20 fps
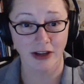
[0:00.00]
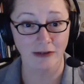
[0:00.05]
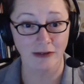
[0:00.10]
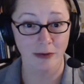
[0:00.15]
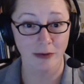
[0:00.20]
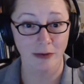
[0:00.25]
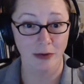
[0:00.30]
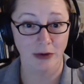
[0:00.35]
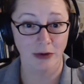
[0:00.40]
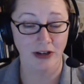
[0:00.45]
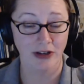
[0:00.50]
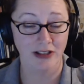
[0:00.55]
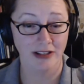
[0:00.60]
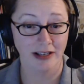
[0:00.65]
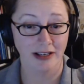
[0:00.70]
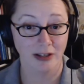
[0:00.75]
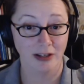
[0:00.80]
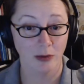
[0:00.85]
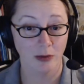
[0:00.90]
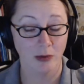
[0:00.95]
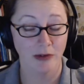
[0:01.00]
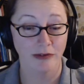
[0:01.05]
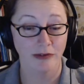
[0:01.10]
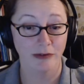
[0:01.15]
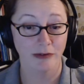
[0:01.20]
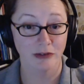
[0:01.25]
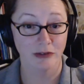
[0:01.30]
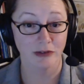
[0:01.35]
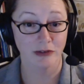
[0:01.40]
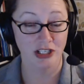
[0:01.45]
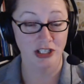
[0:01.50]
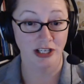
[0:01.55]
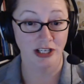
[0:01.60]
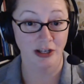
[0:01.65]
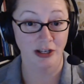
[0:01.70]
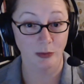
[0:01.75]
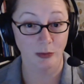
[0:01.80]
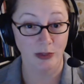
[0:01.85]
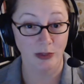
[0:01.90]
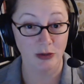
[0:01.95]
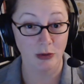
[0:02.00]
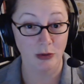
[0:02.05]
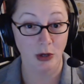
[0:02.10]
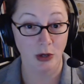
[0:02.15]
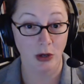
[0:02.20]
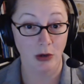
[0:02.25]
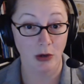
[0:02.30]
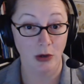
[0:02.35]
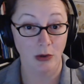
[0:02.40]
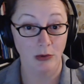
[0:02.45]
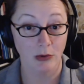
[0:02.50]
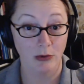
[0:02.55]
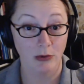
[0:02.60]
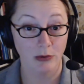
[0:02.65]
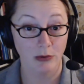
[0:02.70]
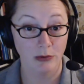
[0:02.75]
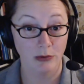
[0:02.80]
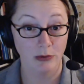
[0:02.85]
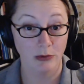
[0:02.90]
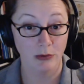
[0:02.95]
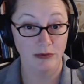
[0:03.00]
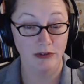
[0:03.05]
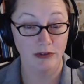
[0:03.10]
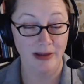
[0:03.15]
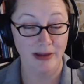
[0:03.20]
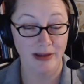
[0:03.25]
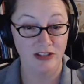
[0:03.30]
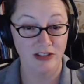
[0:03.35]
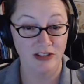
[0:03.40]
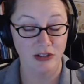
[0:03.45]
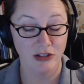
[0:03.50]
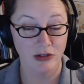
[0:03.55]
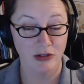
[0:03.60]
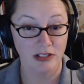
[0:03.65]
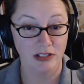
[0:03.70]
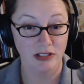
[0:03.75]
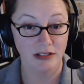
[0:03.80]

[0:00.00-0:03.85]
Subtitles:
from North Carolina, and we're from Virginia, and we drove to Massachusetts.